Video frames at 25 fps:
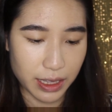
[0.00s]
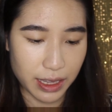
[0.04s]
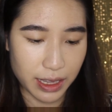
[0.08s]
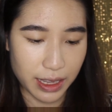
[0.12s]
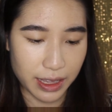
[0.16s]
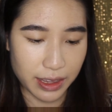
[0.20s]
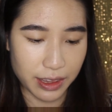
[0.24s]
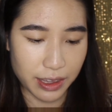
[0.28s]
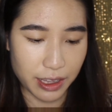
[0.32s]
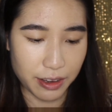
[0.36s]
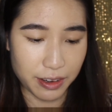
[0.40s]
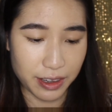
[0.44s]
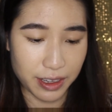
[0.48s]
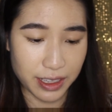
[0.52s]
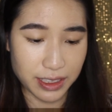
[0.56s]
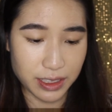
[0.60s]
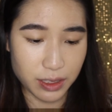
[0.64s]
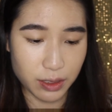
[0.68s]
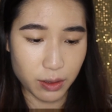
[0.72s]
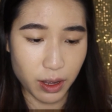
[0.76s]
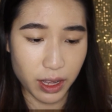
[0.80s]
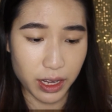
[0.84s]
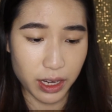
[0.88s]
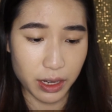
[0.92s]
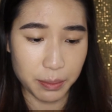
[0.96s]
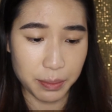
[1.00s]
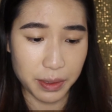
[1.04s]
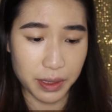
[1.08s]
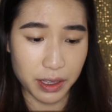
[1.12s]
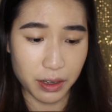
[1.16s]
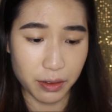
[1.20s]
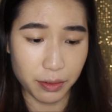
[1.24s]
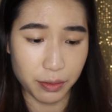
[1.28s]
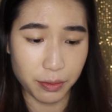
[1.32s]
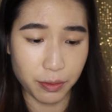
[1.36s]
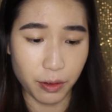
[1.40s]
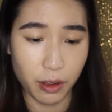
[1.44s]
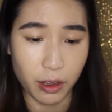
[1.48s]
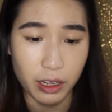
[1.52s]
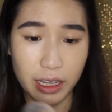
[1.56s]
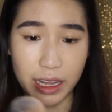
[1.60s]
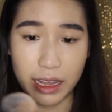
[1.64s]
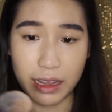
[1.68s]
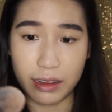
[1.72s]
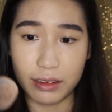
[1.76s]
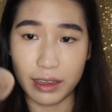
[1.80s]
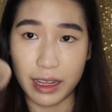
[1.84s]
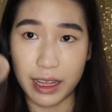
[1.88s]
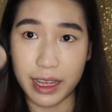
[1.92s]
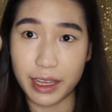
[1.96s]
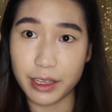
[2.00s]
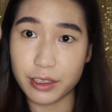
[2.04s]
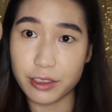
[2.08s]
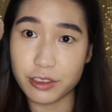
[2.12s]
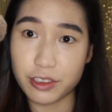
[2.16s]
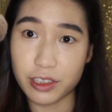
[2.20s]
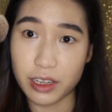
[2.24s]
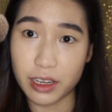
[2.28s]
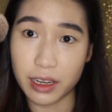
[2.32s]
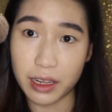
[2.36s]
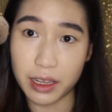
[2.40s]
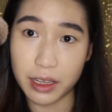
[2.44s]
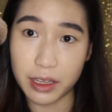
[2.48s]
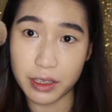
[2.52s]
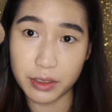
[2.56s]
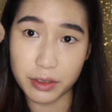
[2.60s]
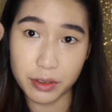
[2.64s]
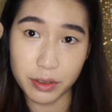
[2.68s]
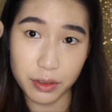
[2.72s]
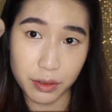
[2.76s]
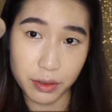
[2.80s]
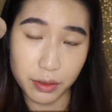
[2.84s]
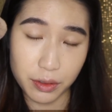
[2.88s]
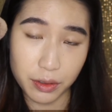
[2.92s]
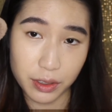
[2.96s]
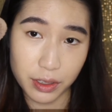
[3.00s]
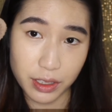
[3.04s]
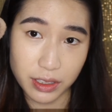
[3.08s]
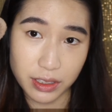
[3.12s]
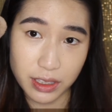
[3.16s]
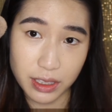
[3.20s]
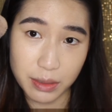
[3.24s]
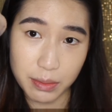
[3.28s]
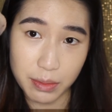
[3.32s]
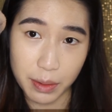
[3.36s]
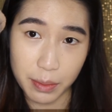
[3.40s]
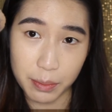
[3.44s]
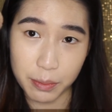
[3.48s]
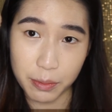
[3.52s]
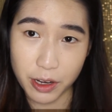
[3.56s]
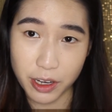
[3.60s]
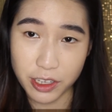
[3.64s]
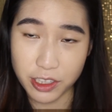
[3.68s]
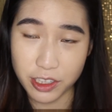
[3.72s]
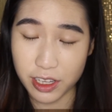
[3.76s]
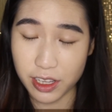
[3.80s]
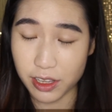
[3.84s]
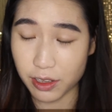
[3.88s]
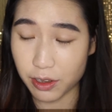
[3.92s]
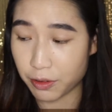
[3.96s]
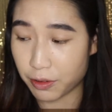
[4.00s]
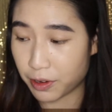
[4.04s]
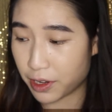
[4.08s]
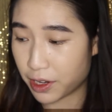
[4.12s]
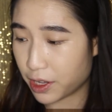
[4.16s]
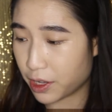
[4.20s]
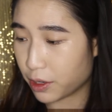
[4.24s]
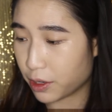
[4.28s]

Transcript: and there is quite a bit of fallout actually. So you can see my brush is already